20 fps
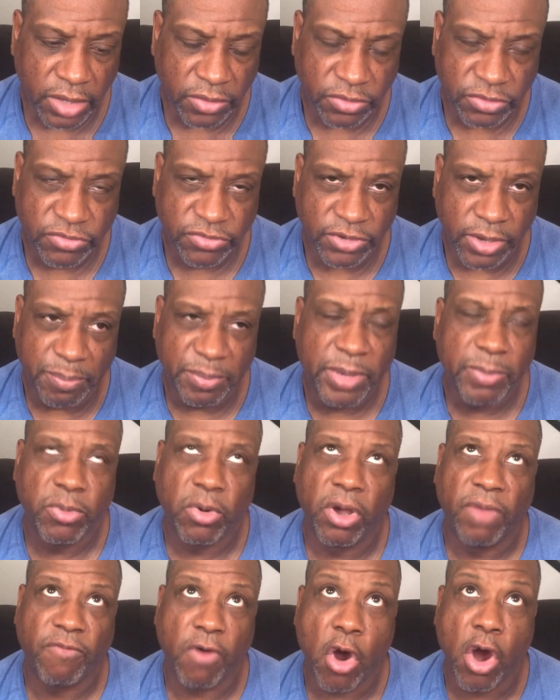some
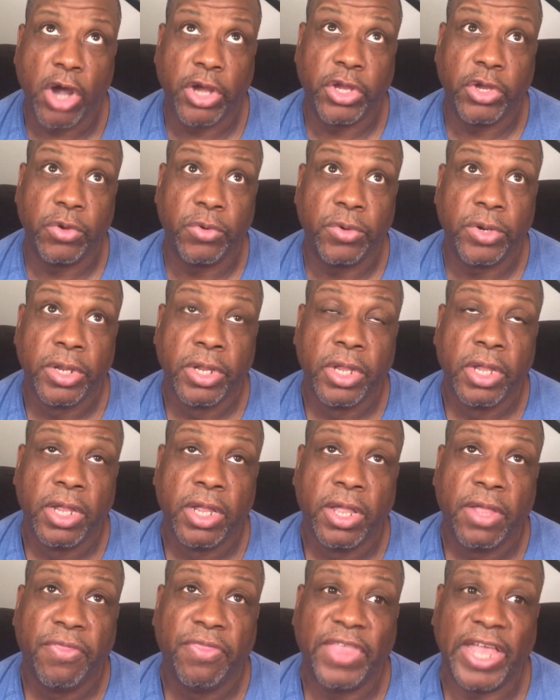people have argued
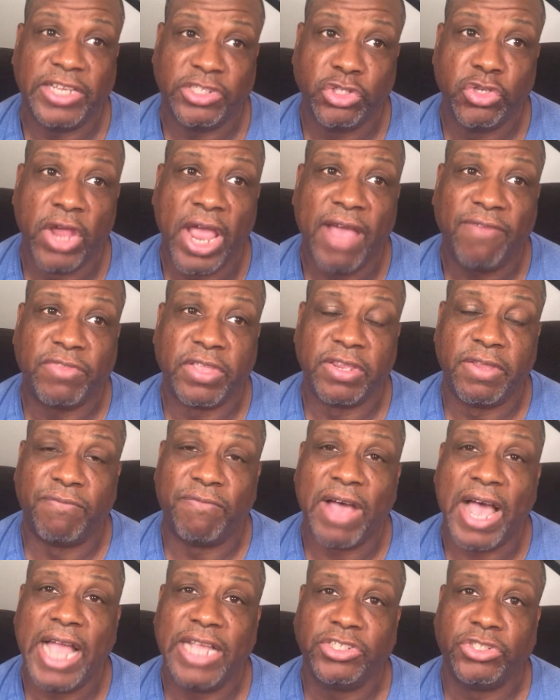that you have to
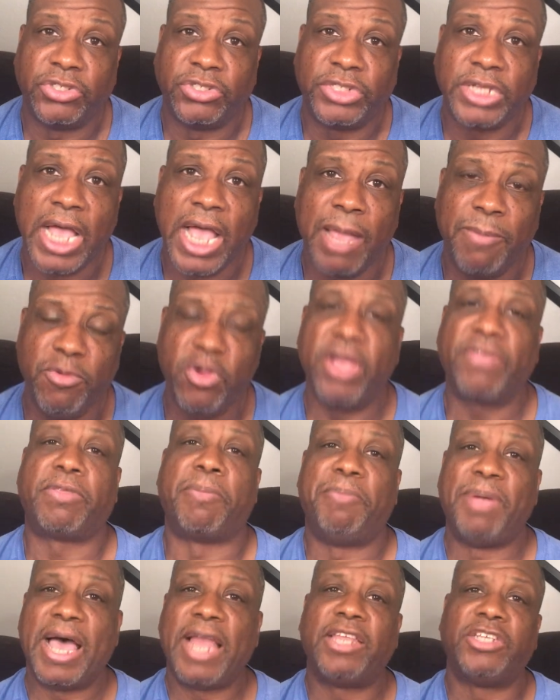divide your time, you have to
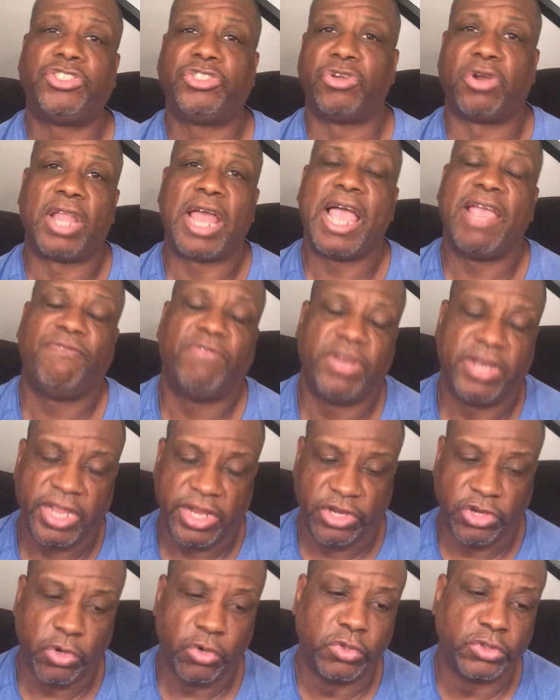balance your life, and they
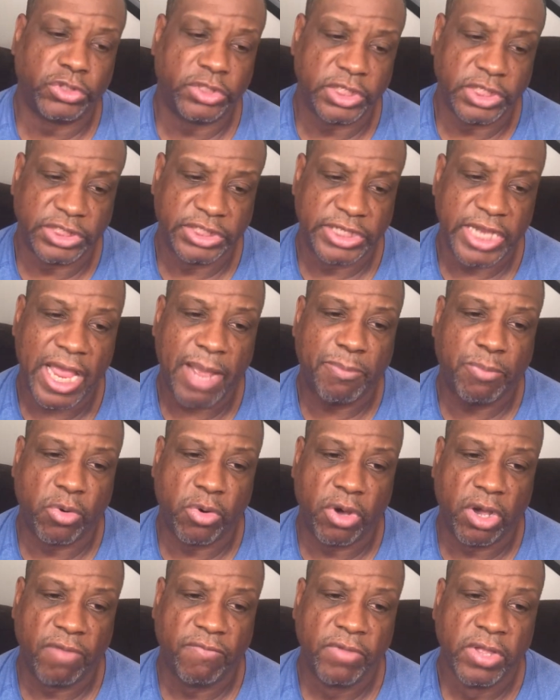use the
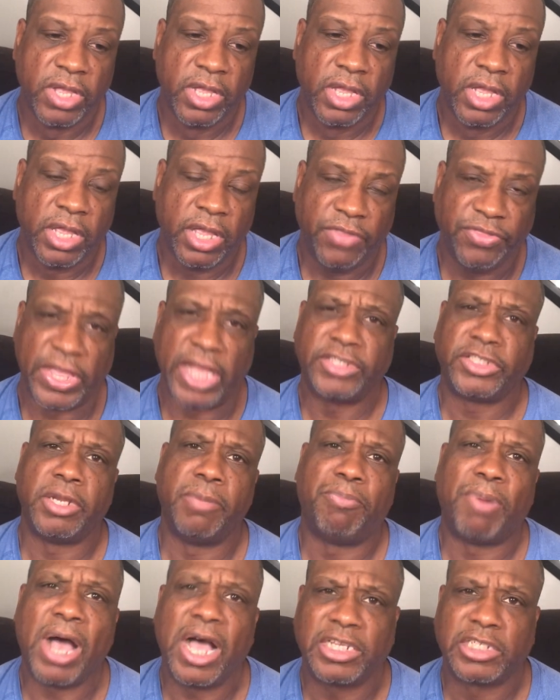example of, that's
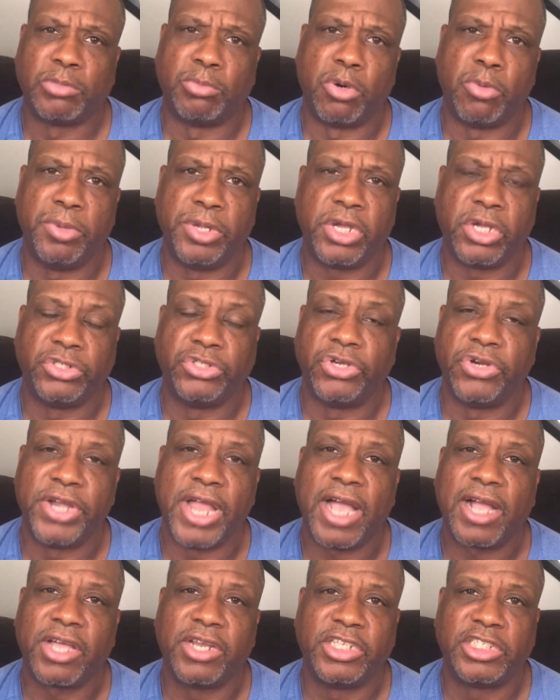impossible because you're
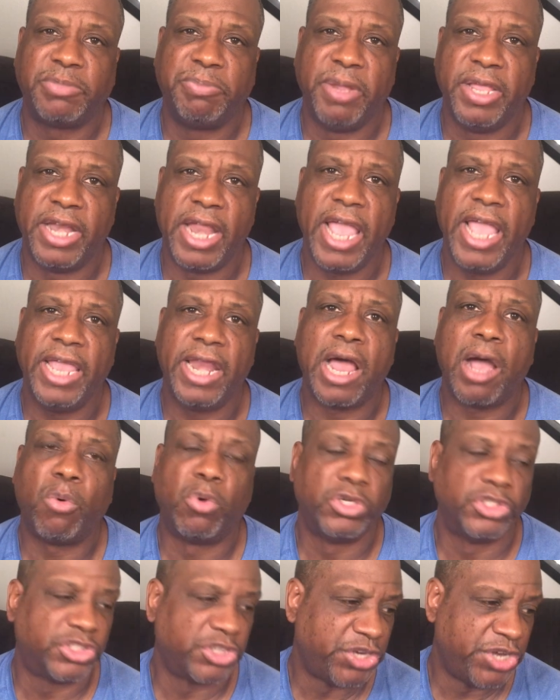not going to spend 8
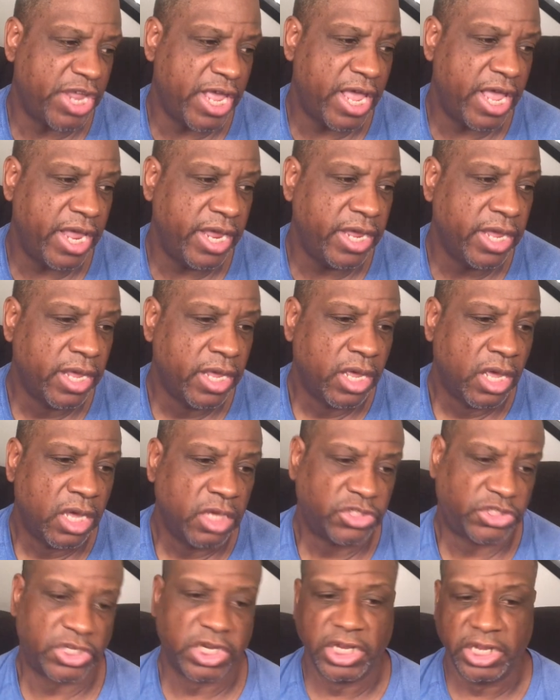hours a day
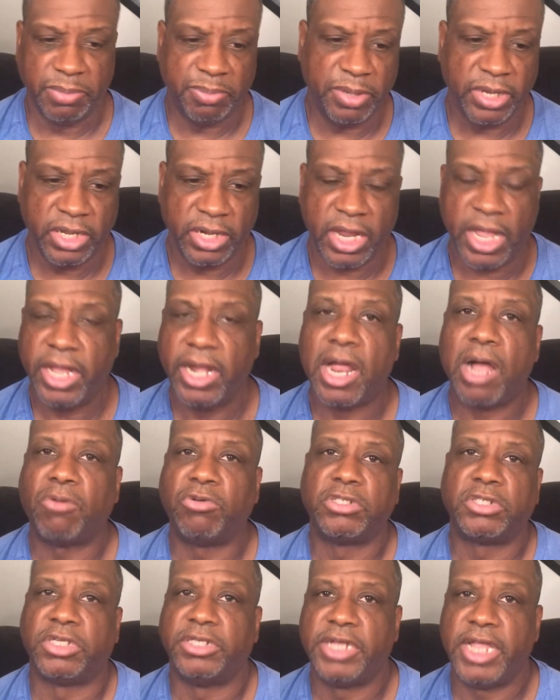sleeping, 8
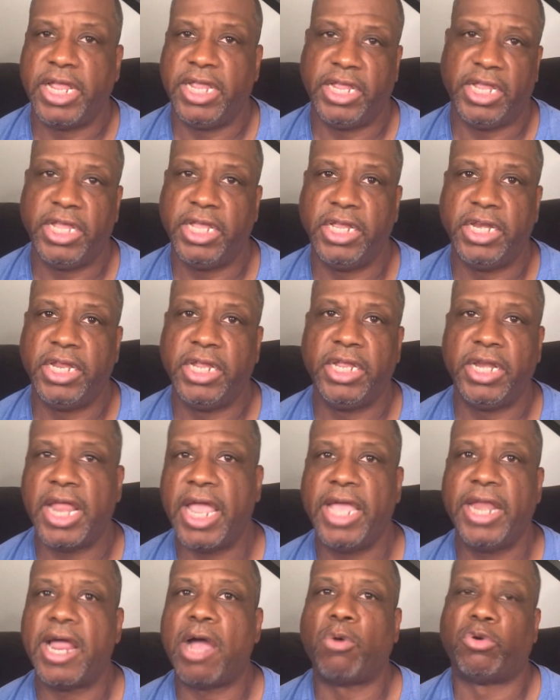hours a day eating,
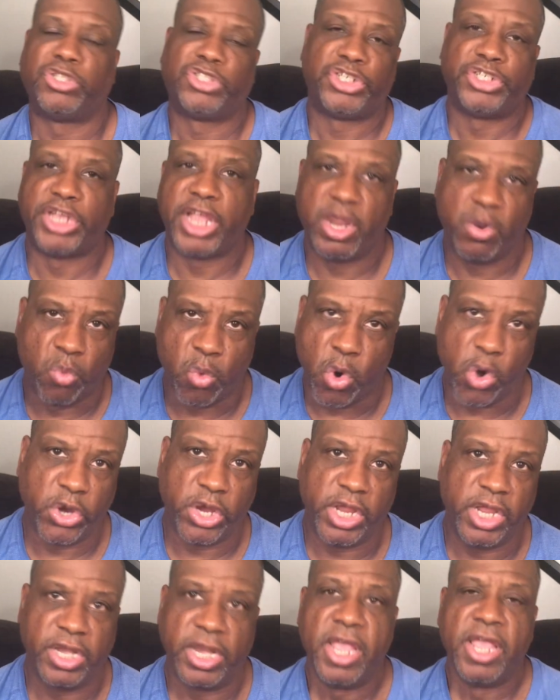8 hours a day
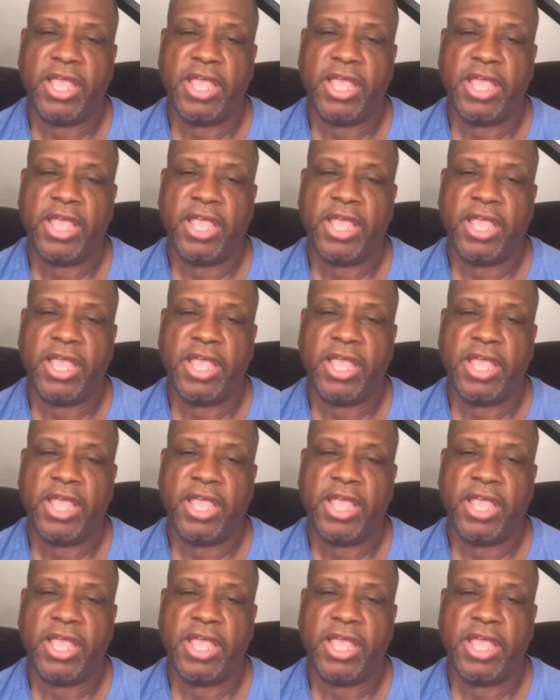working.